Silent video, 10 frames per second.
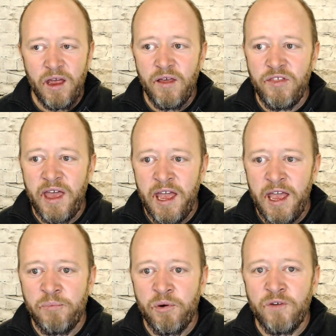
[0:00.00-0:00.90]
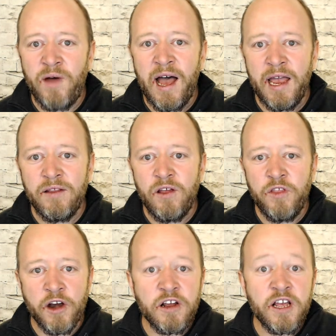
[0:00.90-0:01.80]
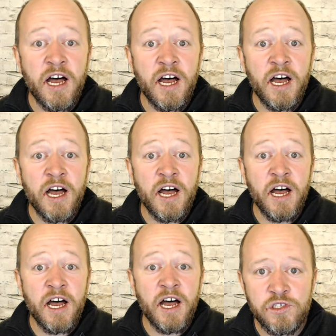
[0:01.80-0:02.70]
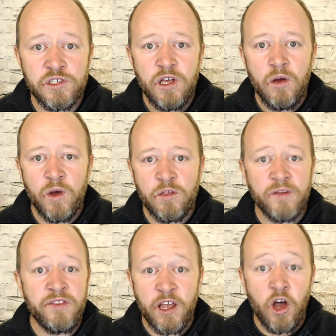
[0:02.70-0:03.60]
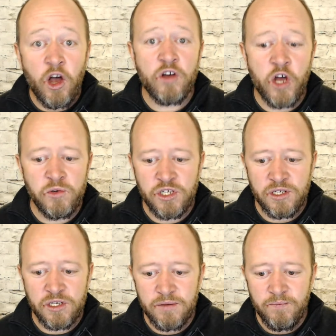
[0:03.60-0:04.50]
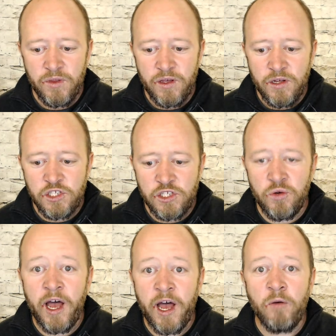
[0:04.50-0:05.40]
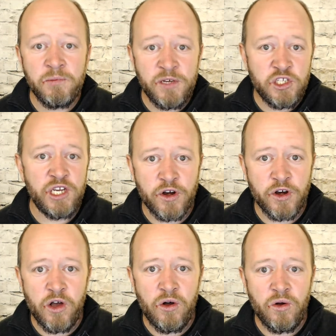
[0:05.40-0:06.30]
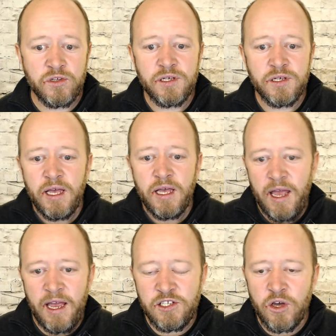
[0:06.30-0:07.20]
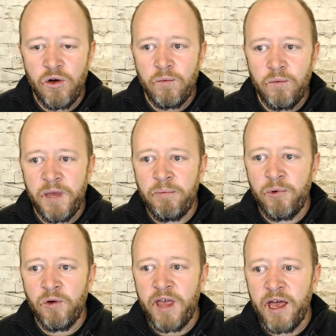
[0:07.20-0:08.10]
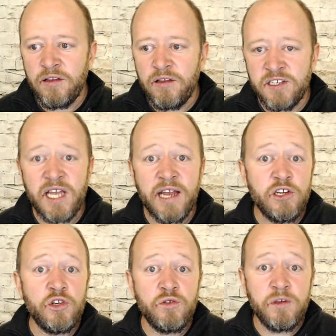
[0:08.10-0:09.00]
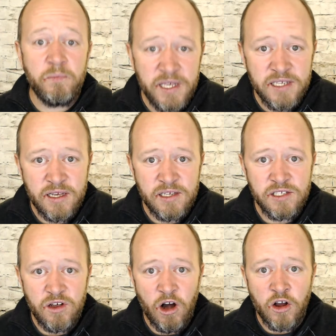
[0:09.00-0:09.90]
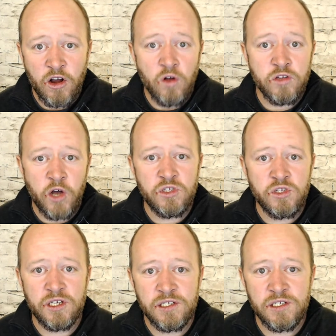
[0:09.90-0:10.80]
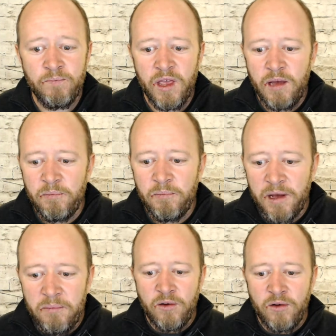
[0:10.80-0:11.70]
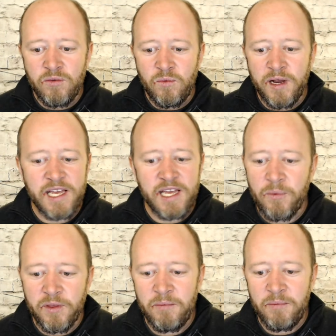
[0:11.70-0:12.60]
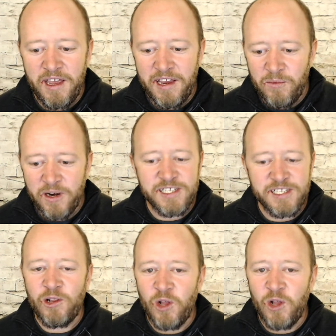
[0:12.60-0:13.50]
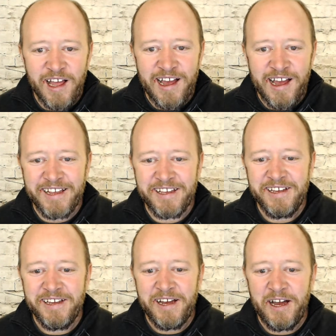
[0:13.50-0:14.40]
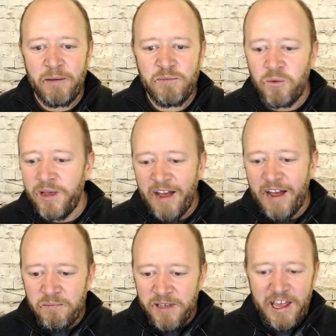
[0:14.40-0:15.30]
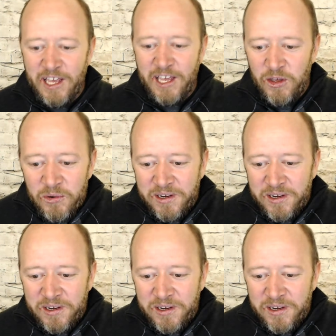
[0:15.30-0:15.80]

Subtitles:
They provide their customers with what they call coaches to help them achieve their goals. And so people that decide to do the business are called coaches. But Mel, what does that really mean? What does that look like? Do we have to be like you?